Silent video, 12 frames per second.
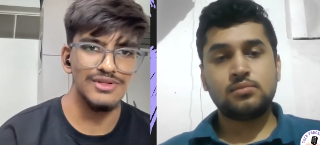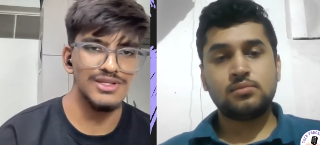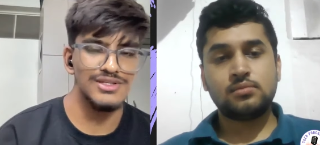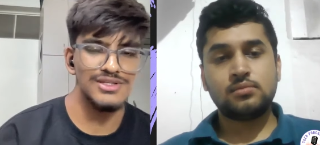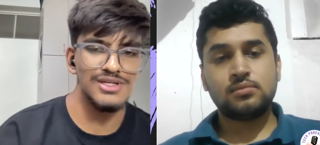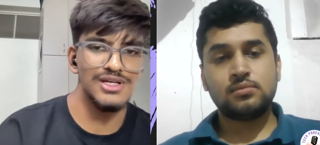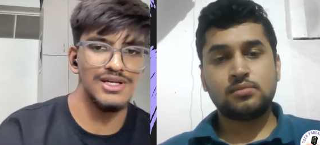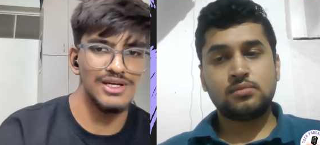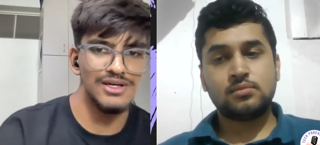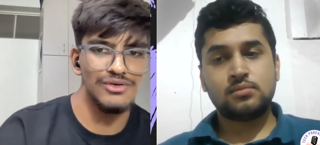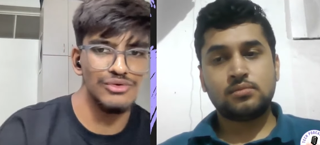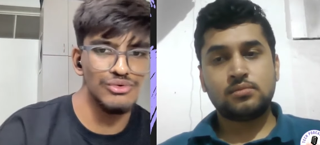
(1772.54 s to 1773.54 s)
Speaker 1: That's
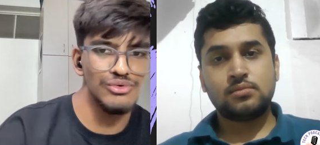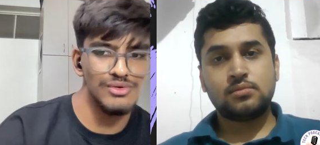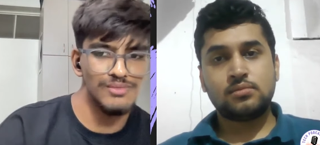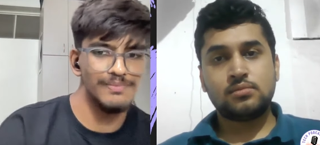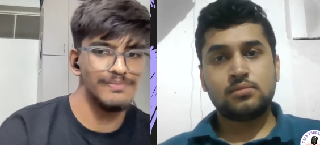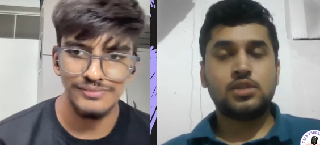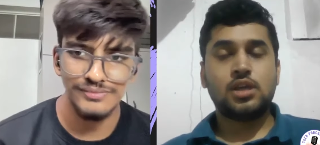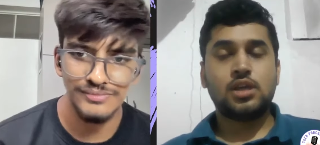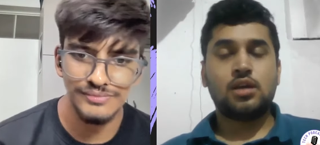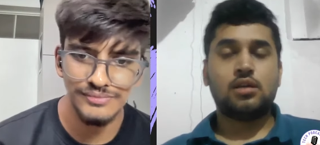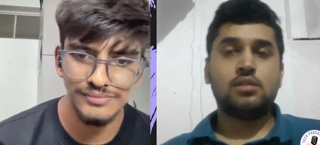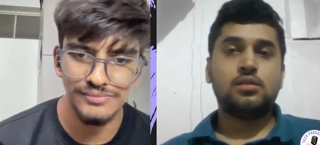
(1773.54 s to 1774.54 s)
really cool.
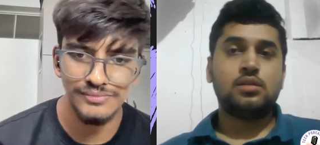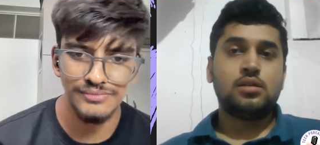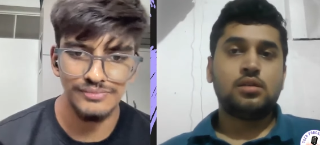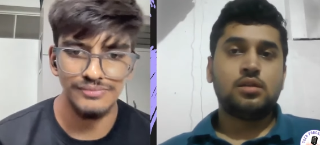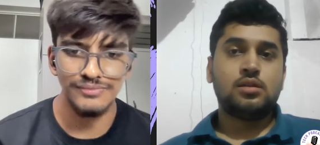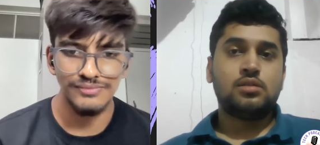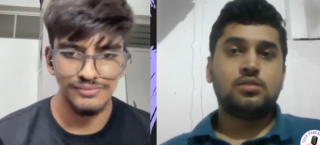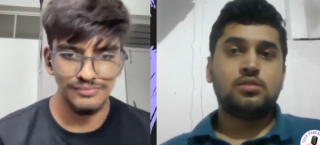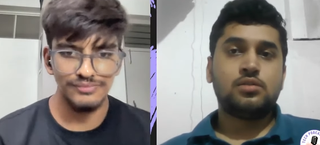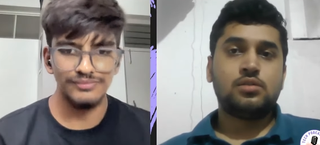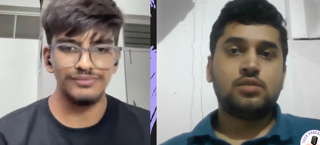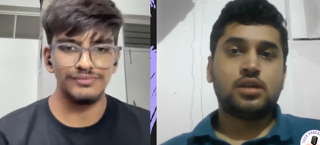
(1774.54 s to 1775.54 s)
Speaker 2: Yeah.
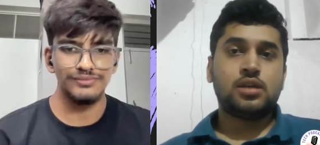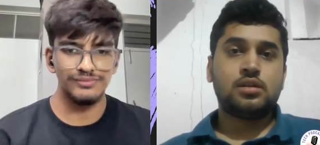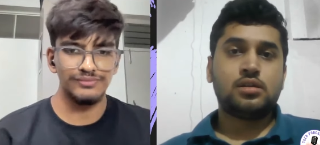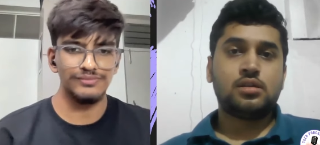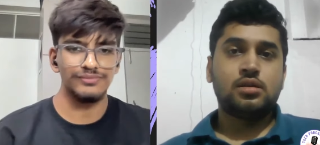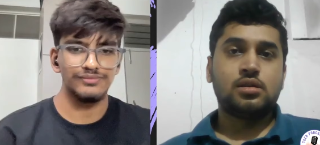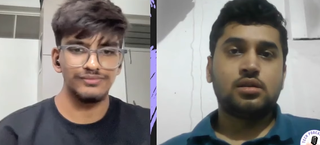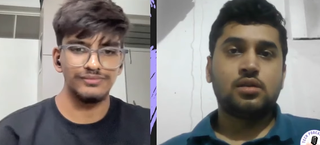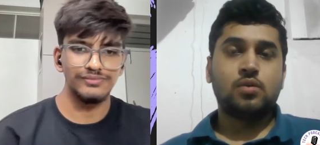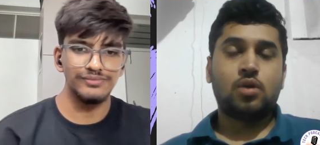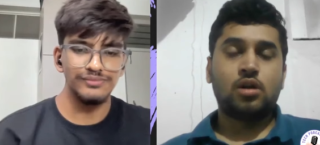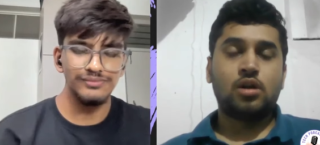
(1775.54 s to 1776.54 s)
So,
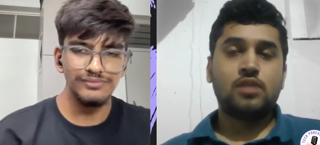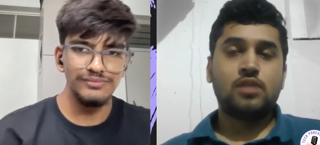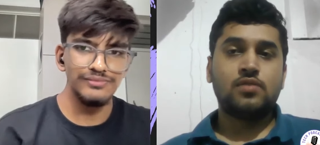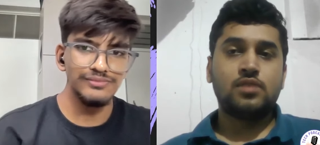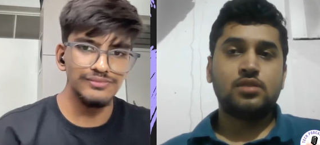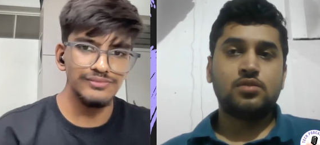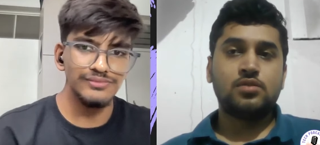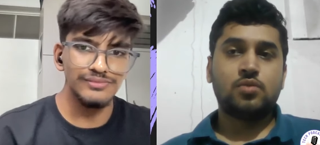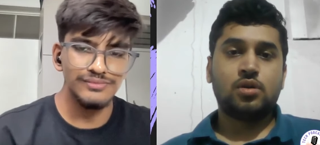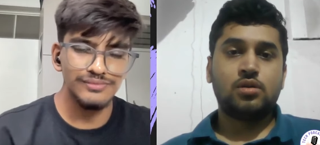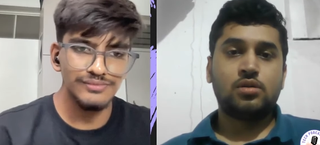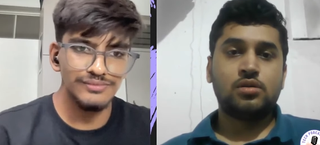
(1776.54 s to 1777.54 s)
what advice you
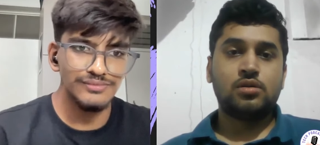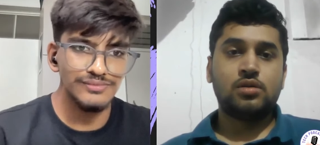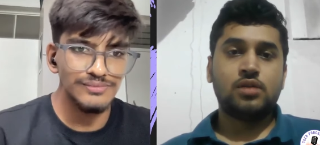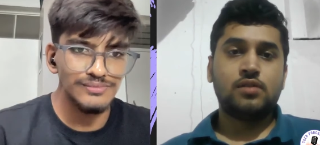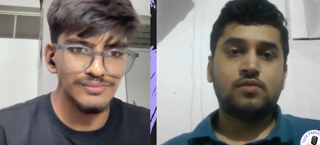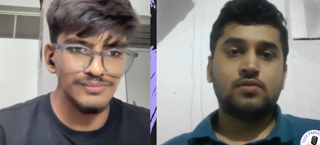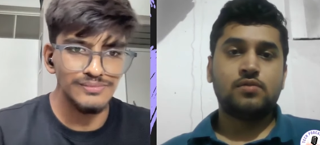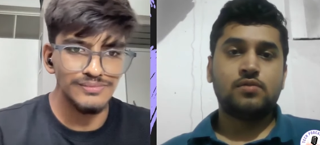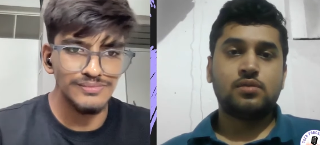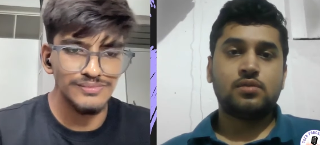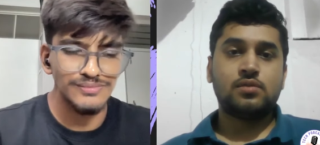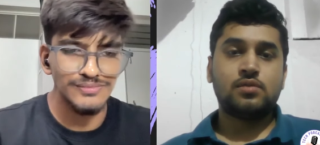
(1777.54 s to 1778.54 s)
want to give
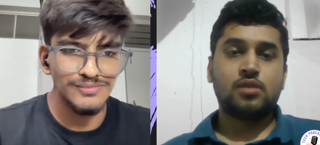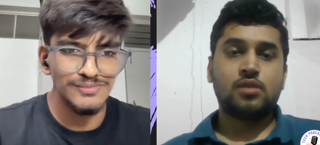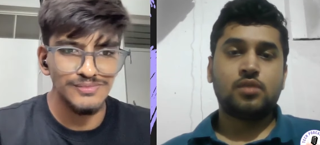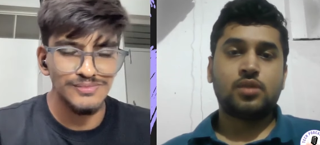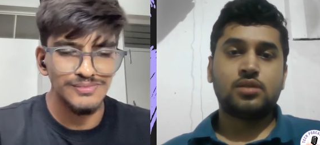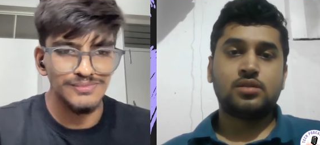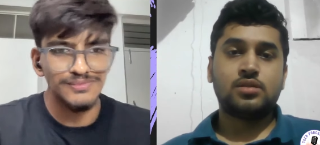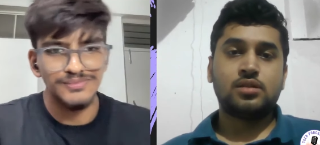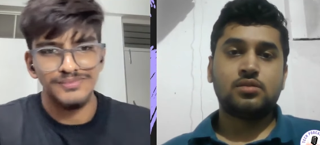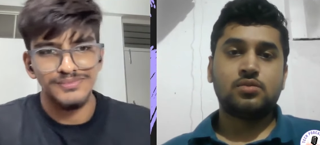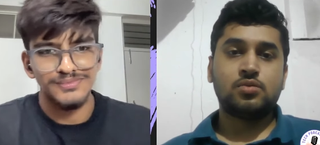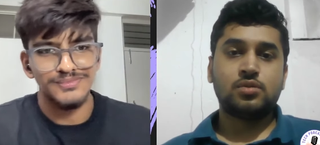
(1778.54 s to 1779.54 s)
for a
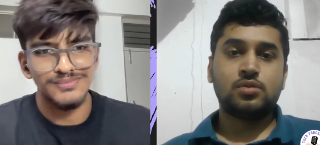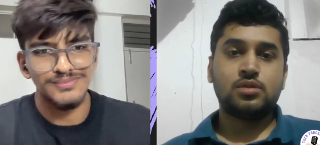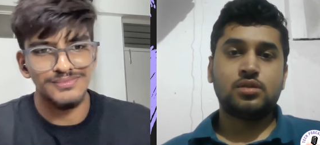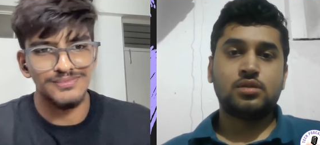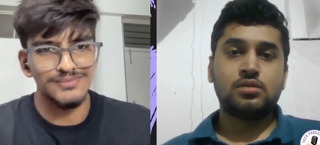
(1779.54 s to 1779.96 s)
person who is